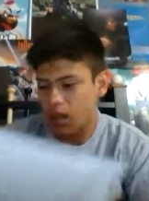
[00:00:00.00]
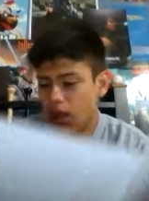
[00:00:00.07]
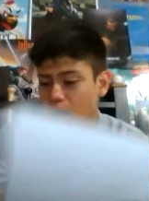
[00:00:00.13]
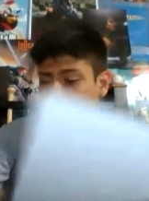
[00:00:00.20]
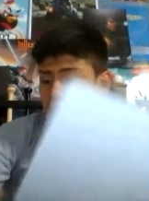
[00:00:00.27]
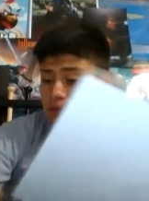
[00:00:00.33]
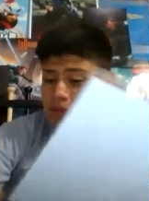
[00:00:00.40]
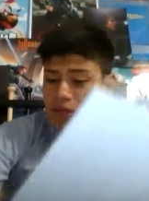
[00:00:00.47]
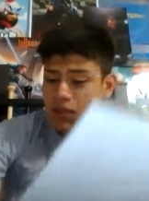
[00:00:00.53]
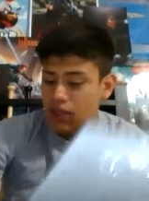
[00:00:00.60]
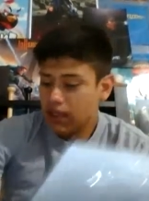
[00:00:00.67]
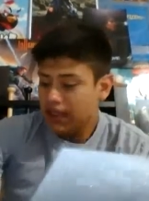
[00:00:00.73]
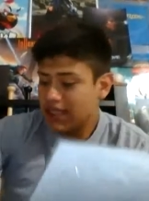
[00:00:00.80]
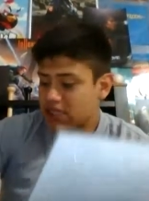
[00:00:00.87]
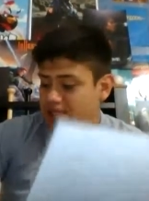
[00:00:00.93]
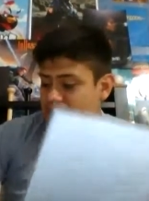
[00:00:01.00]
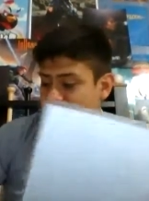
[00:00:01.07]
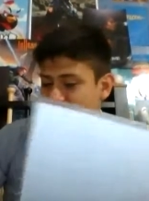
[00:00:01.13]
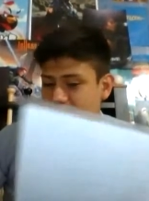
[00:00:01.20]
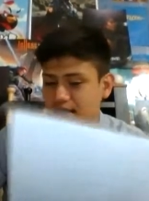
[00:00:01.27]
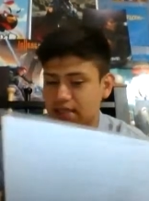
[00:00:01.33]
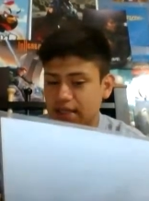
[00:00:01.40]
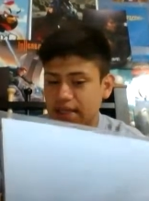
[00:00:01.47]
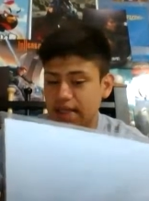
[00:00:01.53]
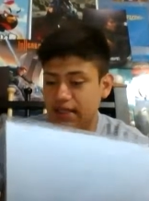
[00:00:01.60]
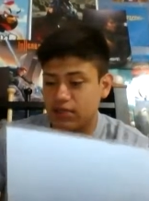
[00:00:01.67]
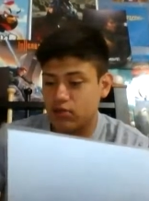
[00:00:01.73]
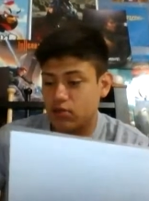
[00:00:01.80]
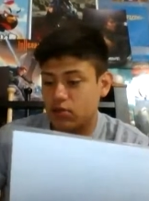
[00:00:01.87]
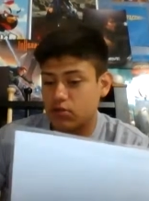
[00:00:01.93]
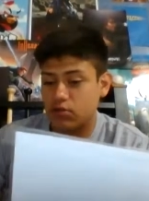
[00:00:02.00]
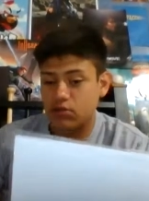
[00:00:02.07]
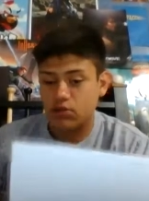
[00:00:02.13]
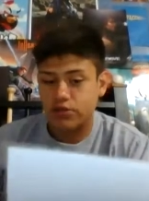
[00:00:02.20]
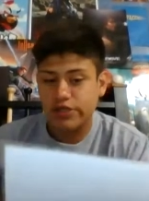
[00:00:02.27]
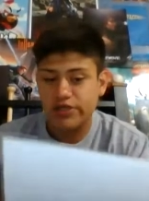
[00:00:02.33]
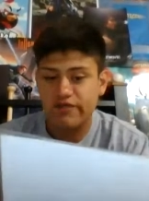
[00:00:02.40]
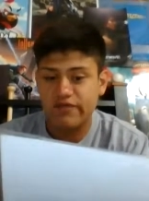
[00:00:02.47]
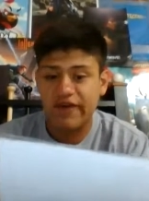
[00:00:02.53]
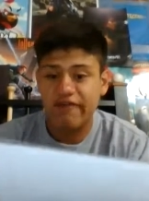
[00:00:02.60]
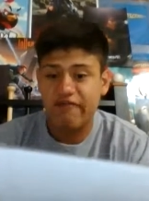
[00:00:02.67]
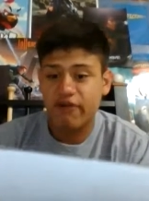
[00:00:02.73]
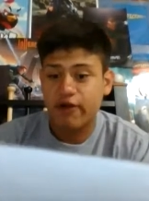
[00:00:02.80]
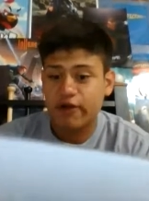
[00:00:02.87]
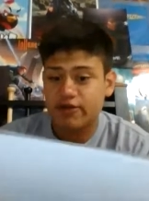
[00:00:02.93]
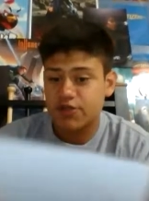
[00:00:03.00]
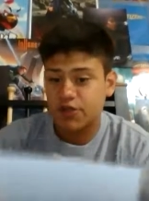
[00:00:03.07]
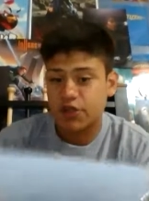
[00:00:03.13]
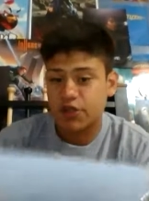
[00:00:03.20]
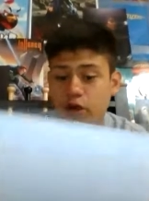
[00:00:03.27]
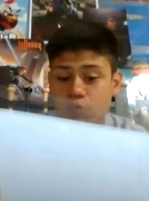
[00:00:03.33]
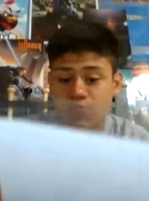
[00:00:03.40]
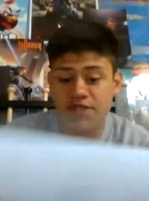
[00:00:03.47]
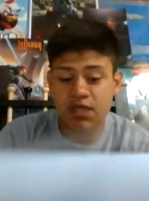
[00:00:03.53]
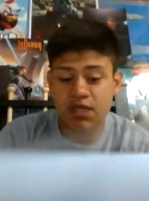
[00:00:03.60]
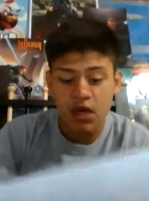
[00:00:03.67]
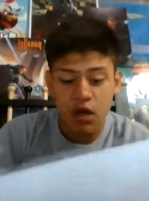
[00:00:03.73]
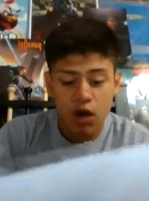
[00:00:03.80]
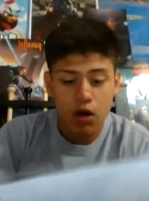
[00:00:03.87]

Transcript: Um, that's basically it, you know, the trying to progress his ghost,